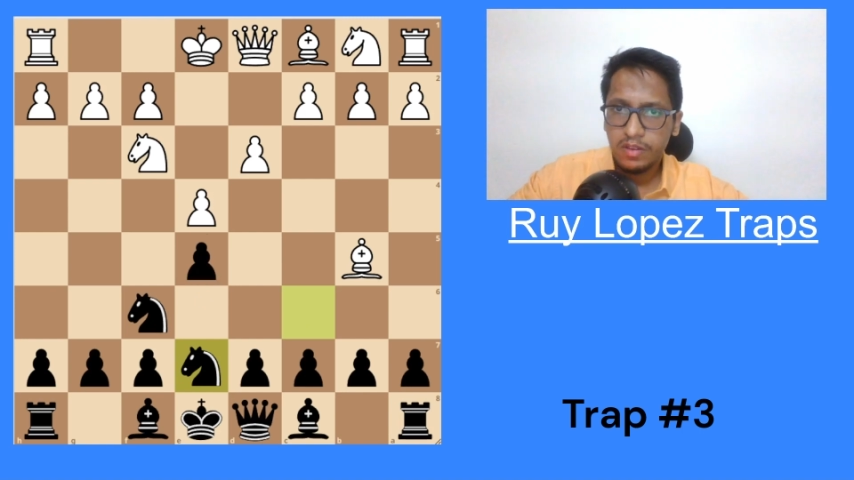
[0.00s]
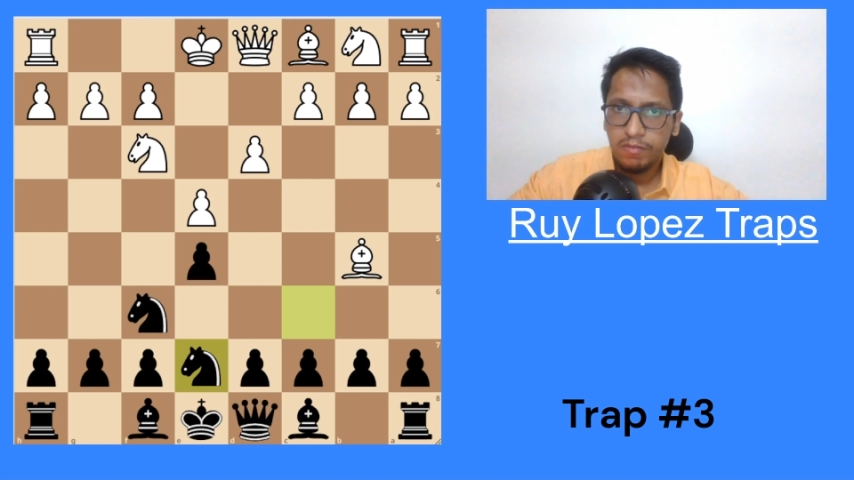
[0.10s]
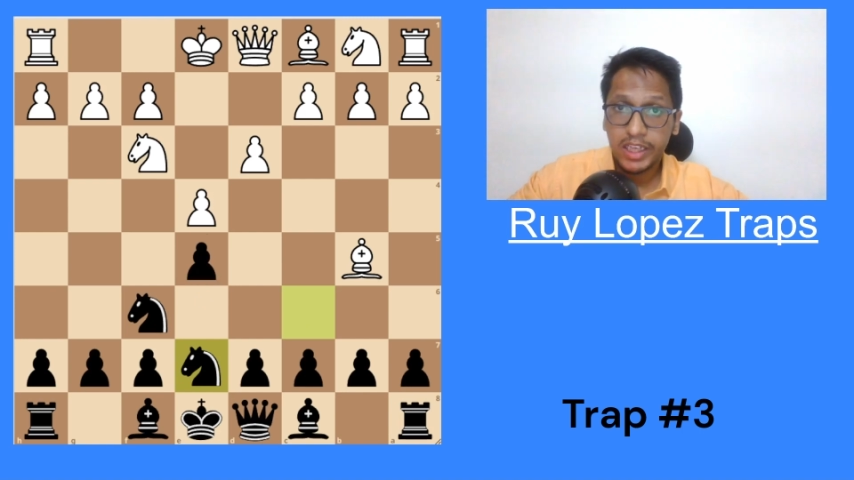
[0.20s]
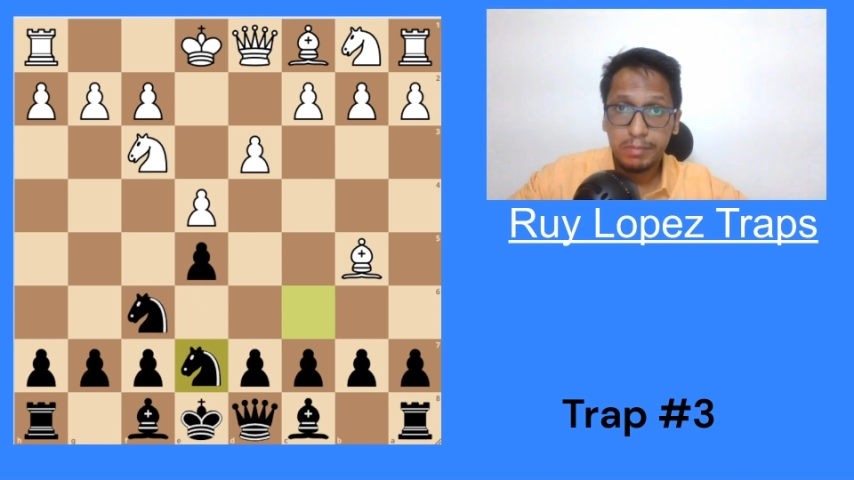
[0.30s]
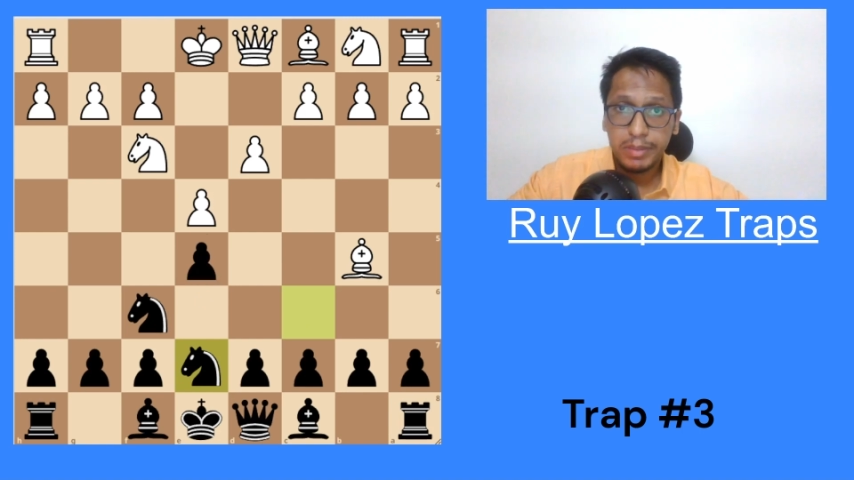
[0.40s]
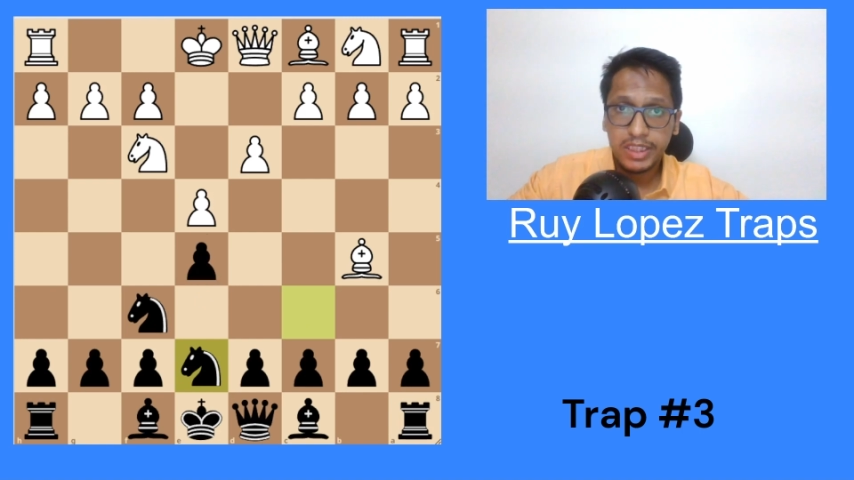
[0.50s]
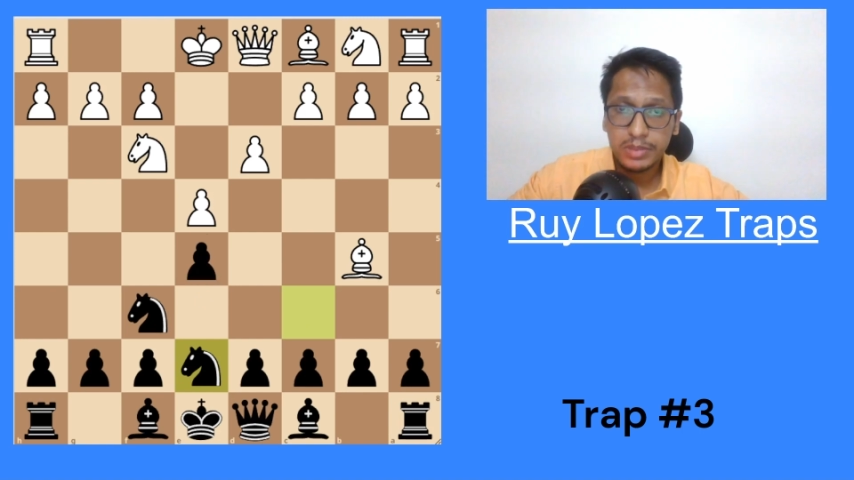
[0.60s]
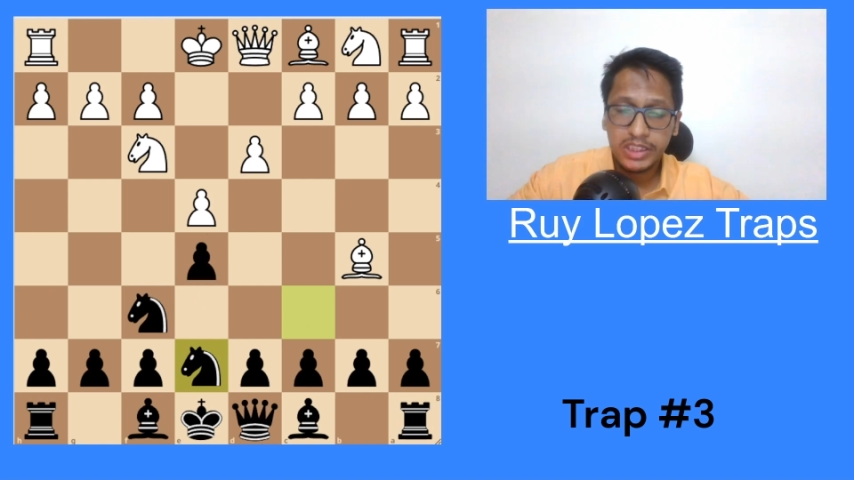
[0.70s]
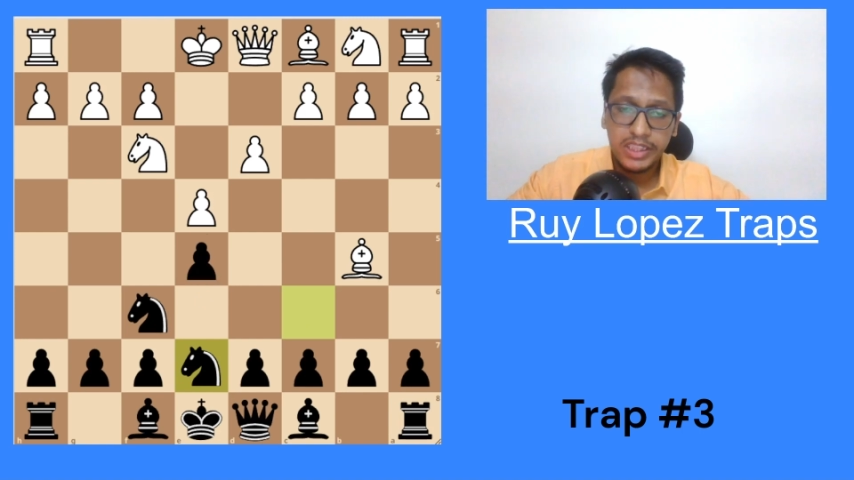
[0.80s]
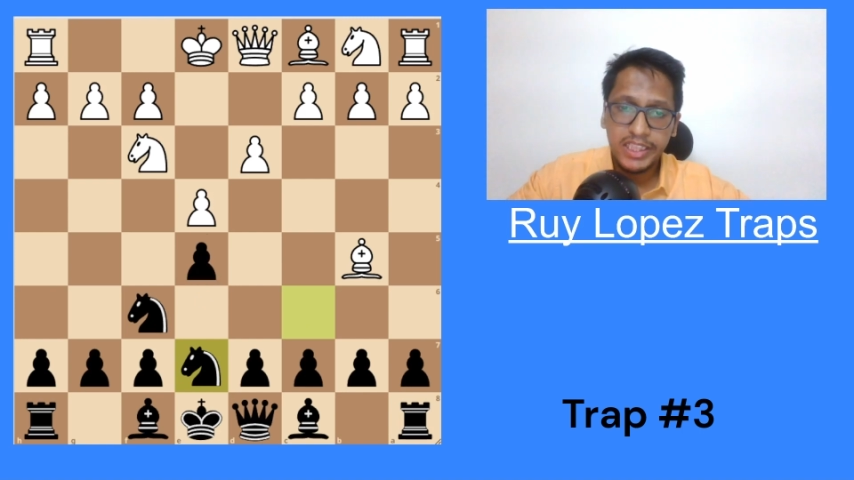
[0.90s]
White becomes
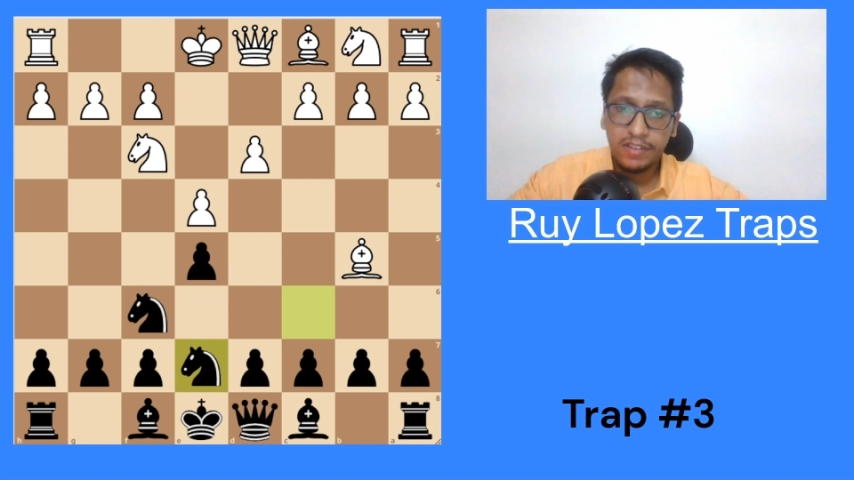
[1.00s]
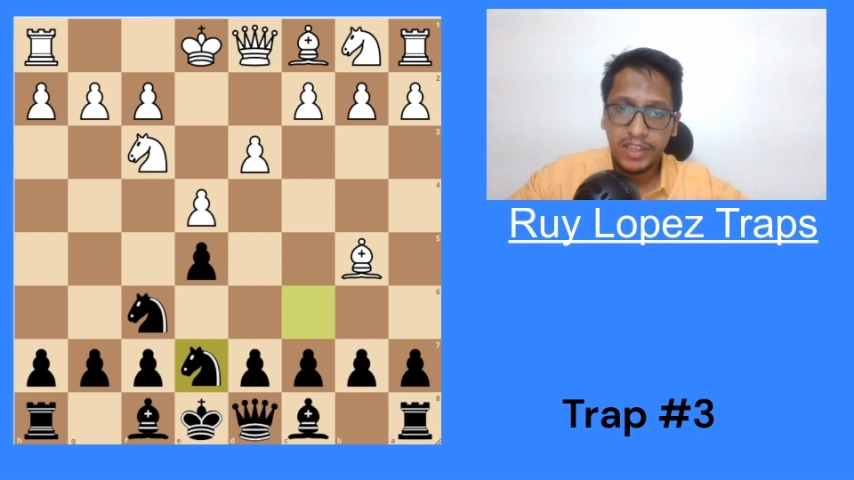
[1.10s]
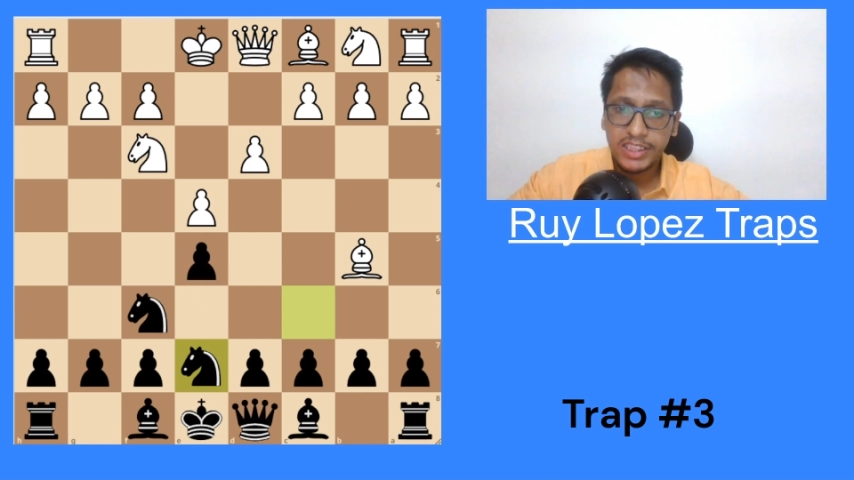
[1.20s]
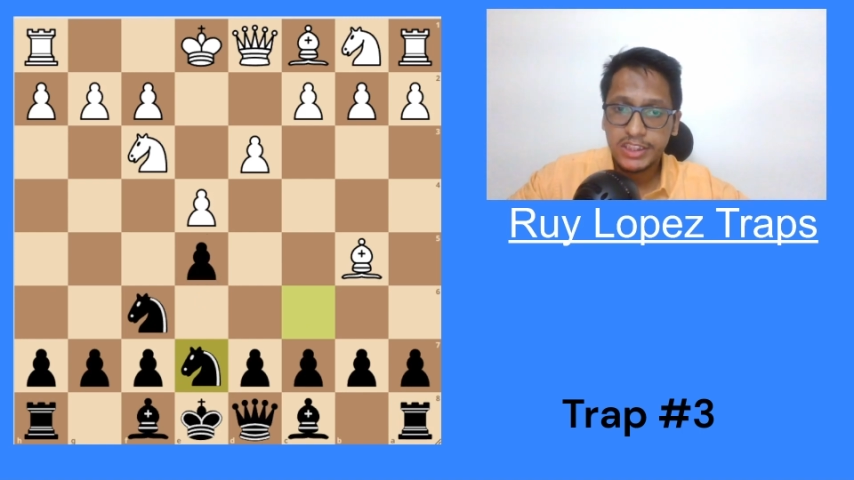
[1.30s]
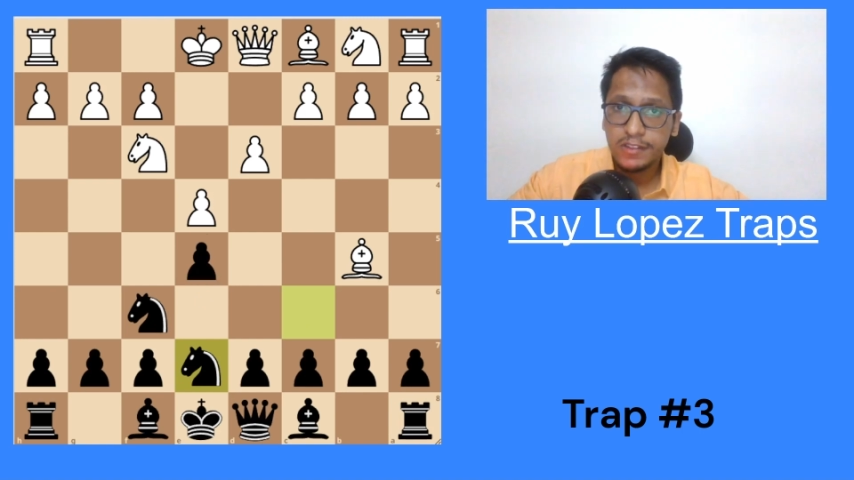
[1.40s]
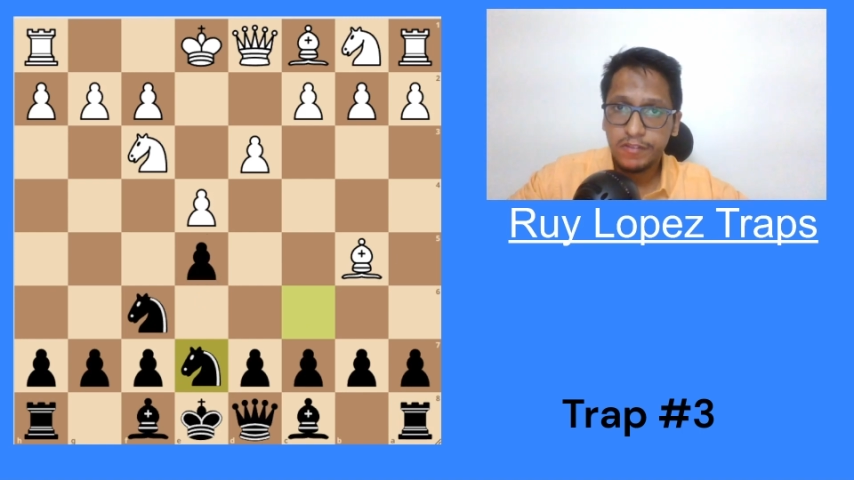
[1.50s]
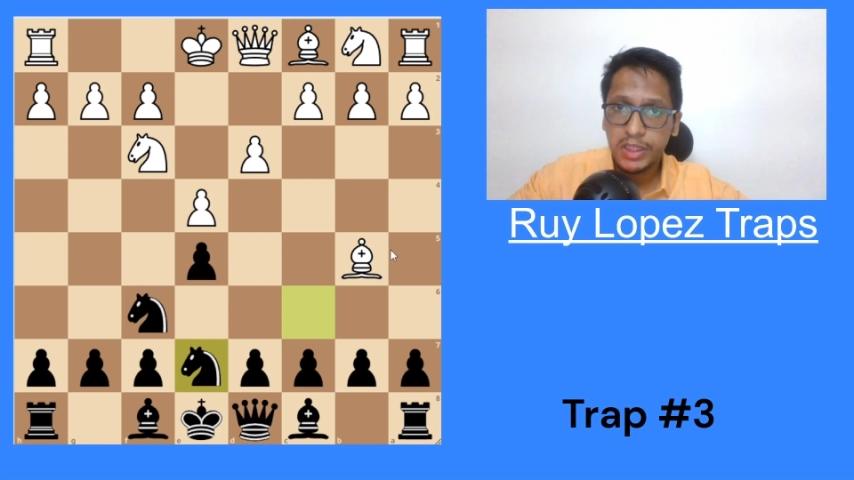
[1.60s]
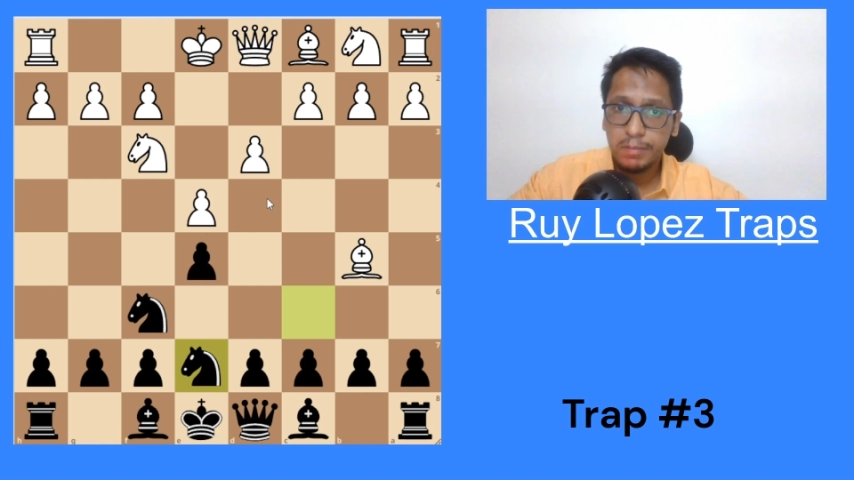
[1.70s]
greedy. White sees a free